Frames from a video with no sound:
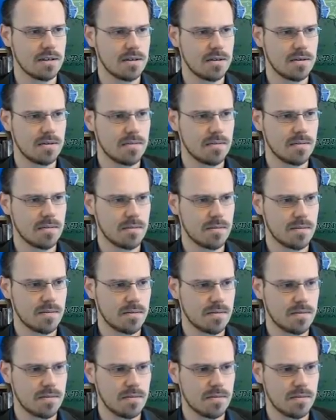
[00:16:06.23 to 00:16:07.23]

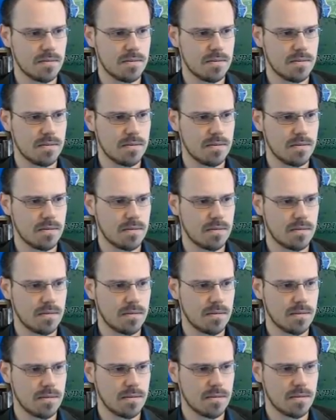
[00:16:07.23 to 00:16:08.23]

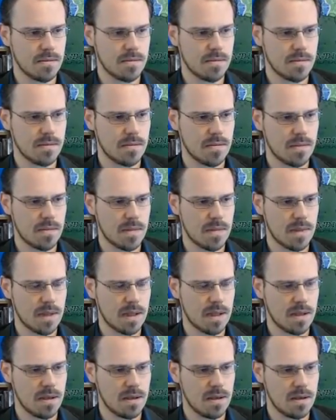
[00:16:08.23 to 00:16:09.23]

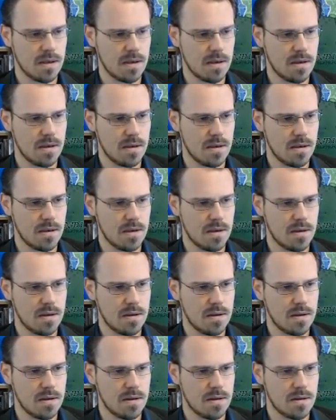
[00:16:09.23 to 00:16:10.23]

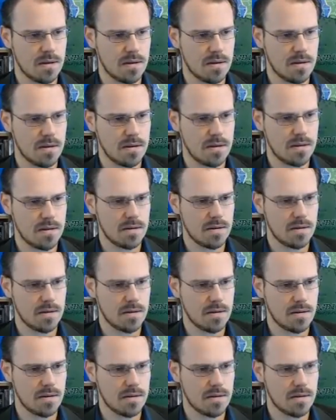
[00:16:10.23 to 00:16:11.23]

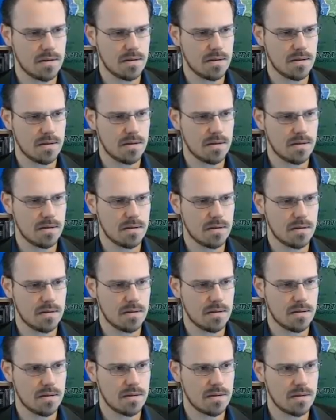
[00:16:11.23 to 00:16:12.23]

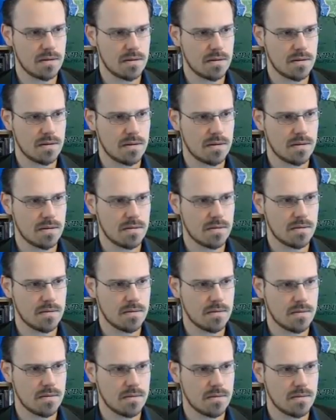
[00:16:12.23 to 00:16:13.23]

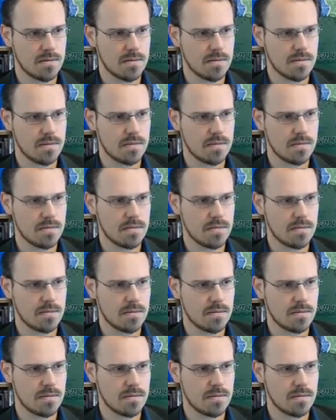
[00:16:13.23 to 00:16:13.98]
Nobody speaks.